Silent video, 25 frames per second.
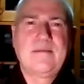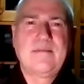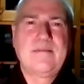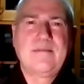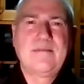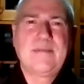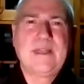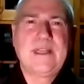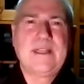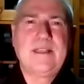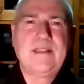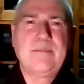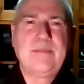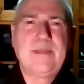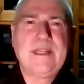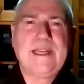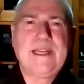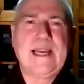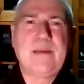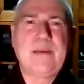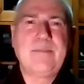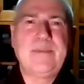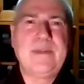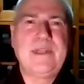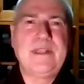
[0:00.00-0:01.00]
May there be
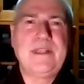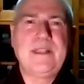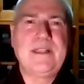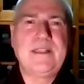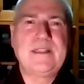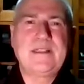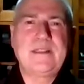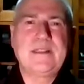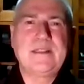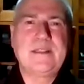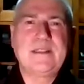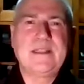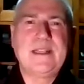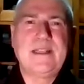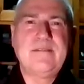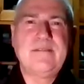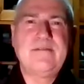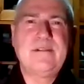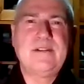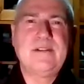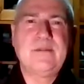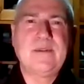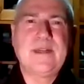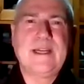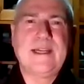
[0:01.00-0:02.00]
happiness
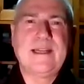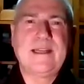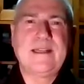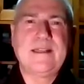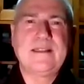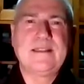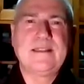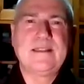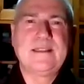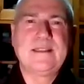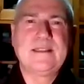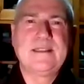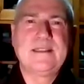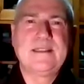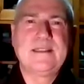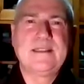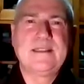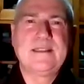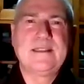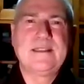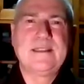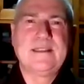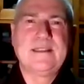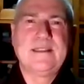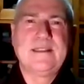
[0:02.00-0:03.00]
everywhere.
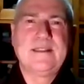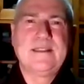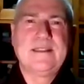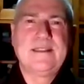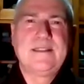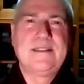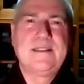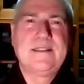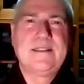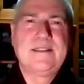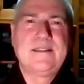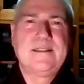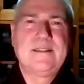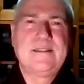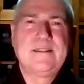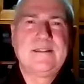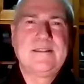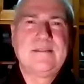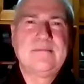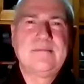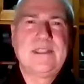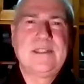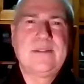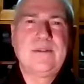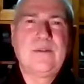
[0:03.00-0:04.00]

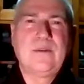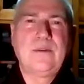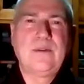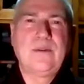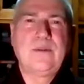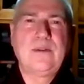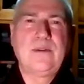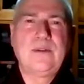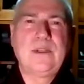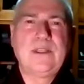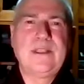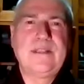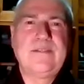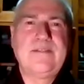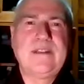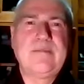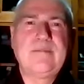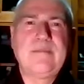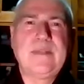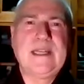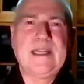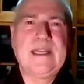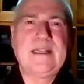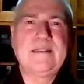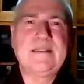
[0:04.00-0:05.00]
May all the living
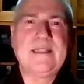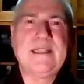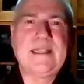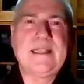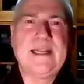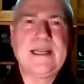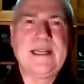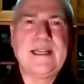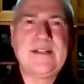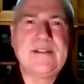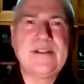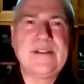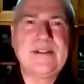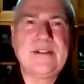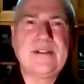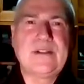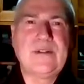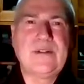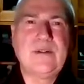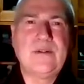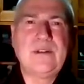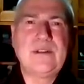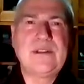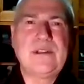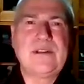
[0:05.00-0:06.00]
beings engage in the
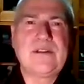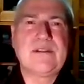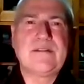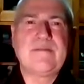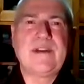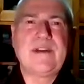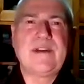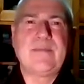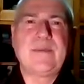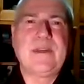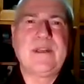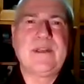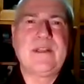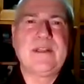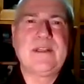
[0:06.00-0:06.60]
causes of happiness.